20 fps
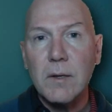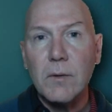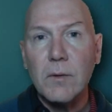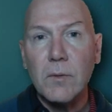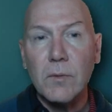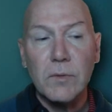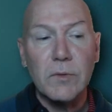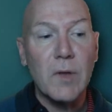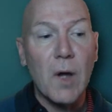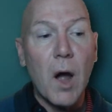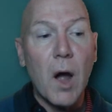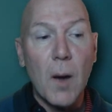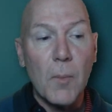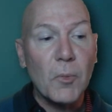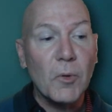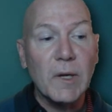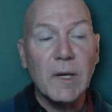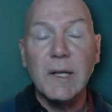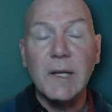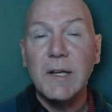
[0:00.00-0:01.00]
you know the
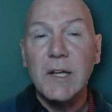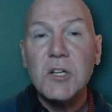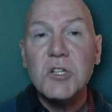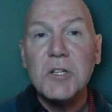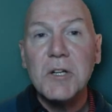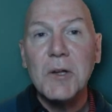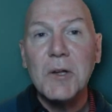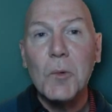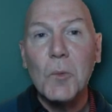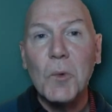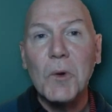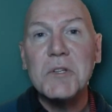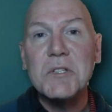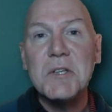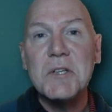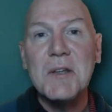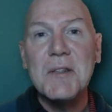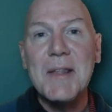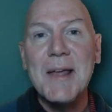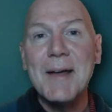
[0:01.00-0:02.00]
operant conditioning
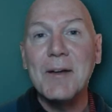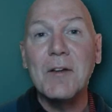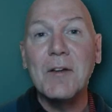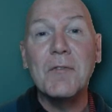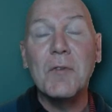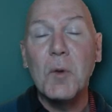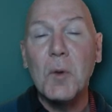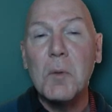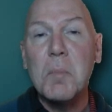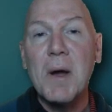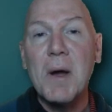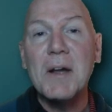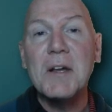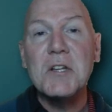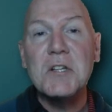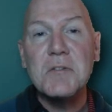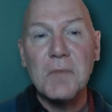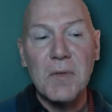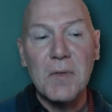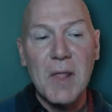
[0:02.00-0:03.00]
works on that if you were
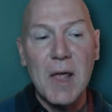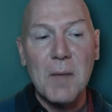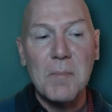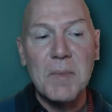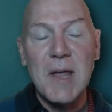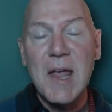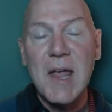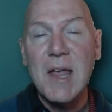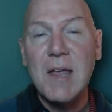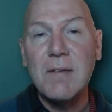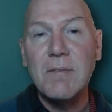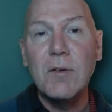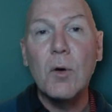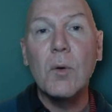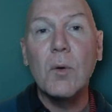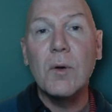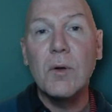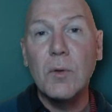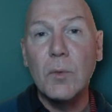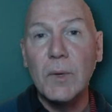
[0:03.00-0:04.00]
punished for that
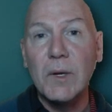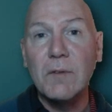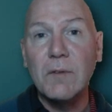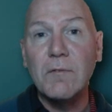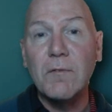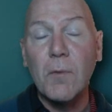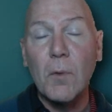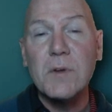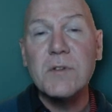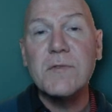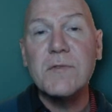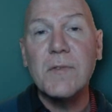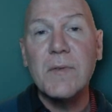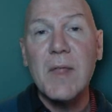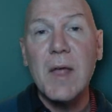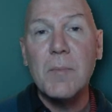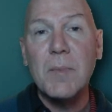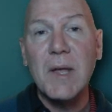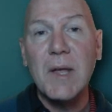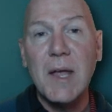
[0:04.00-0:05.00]
behavior or you're reinforced for
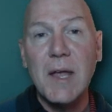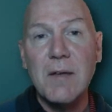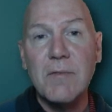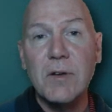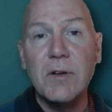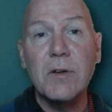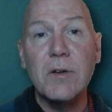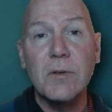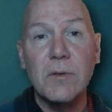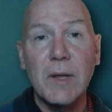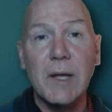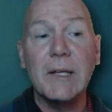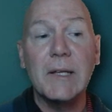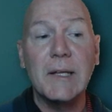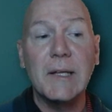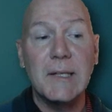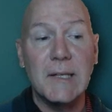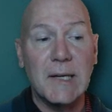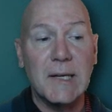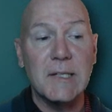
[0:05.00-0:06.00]
that behavior you're
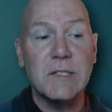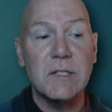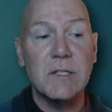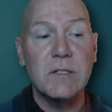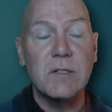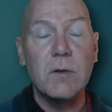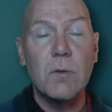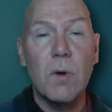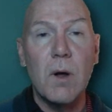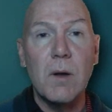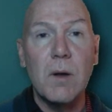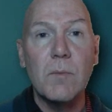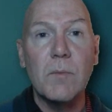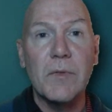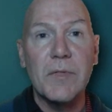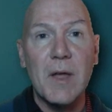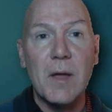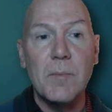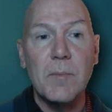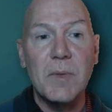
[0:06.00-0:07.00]
likely to continue on
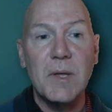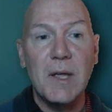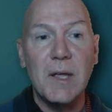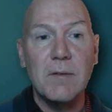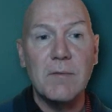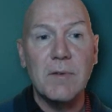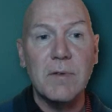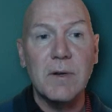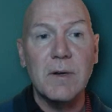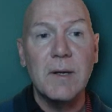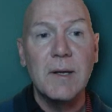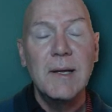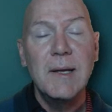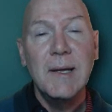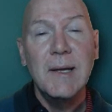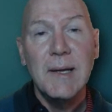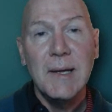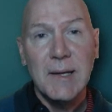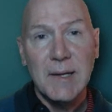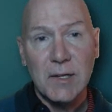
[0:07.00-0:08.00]
with that behavior
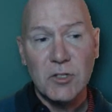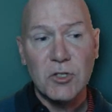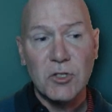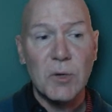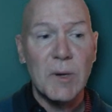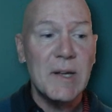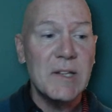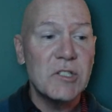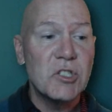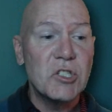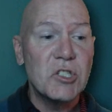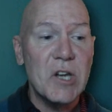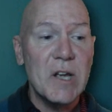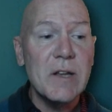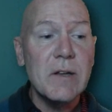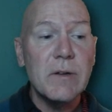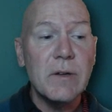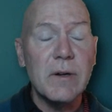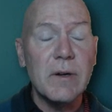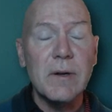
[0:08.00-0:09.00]
now
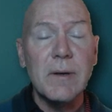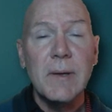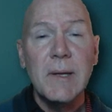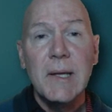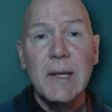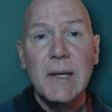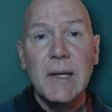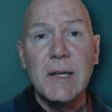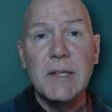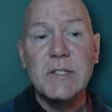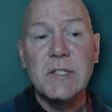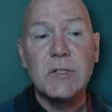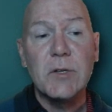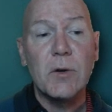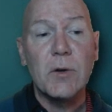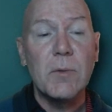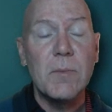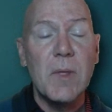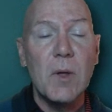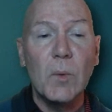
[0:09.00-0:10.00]
transgender is a
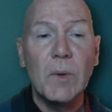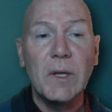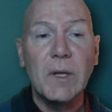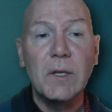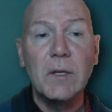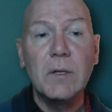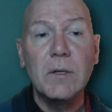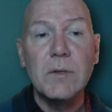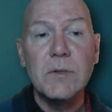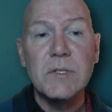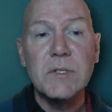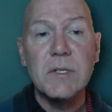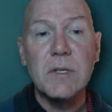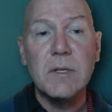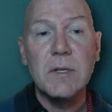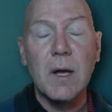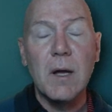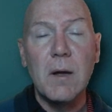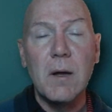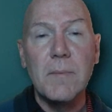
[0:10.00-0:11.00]
term that we use
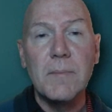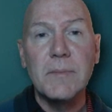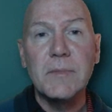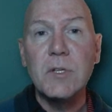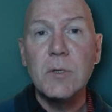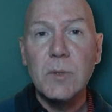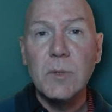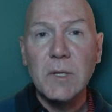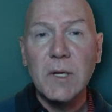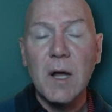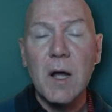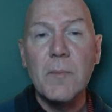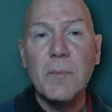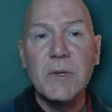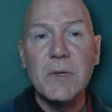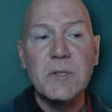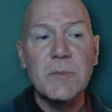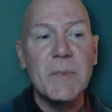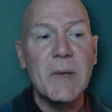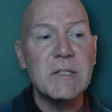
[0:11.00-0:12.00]
um, to
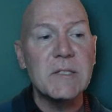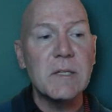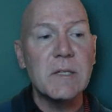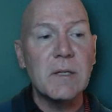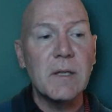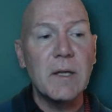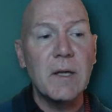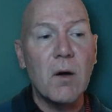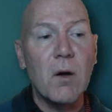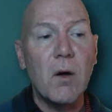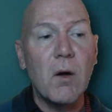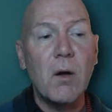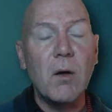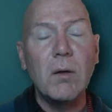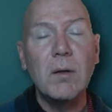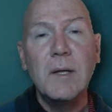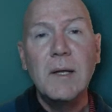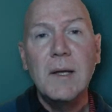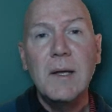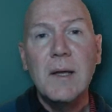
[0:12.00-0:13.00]
encompass basically
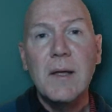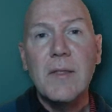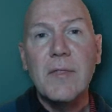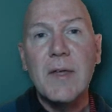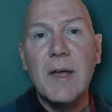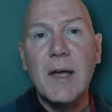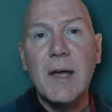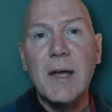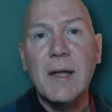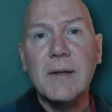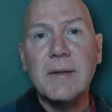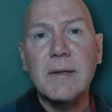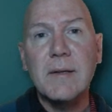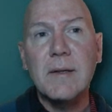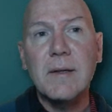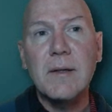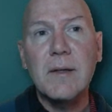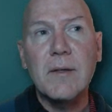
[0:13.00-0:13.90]
all that